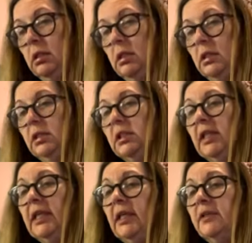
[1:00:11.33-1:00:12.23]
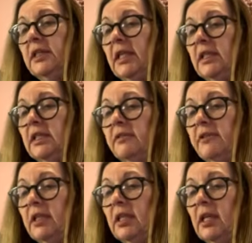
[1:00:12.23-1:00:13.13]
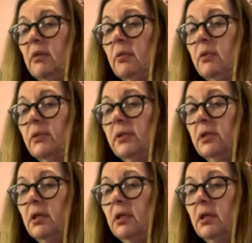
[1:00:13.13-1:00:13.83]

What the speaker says: Did you like how scientific that was?